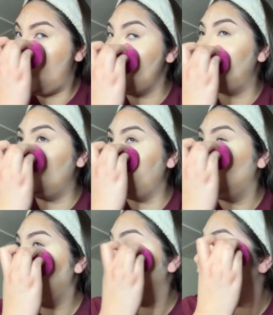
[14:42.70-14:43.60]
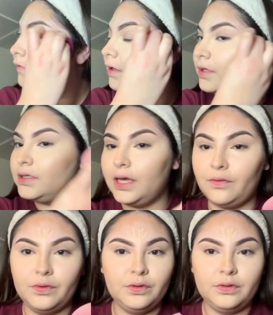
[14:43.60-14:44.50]
I've been really loving just
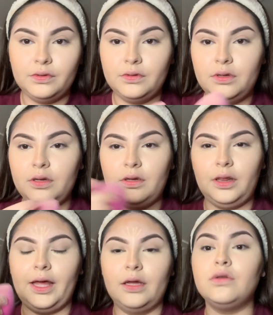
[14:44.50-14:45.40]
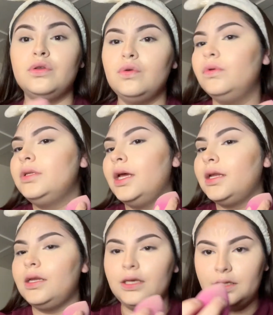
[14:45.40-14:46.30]
like real like new
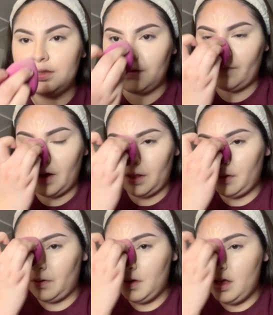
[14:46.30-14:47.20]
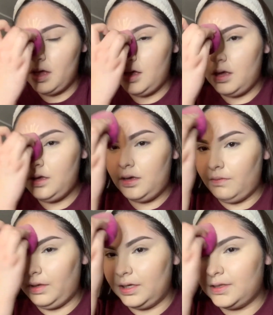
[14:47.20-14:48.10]
techniques to follow,
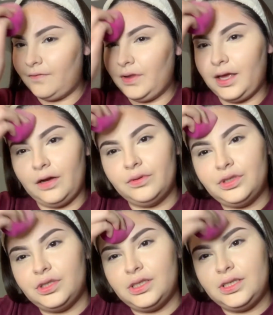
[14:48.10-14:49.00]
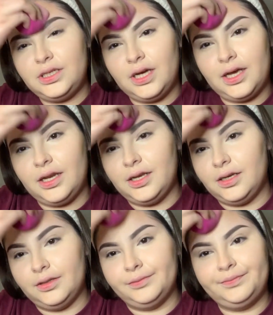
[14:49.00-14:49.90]
because I feel like I was just stuck
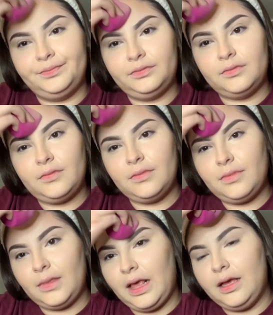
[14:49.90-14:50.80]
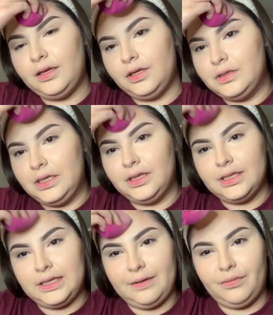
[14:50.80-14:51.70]
in using the
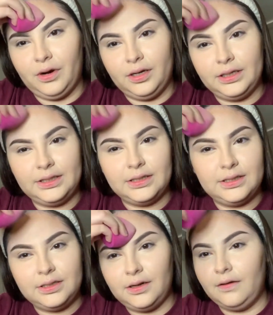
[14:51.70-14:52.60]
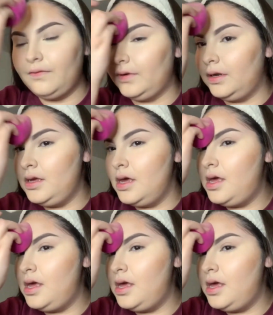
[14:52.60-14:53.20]
same products and stuff, and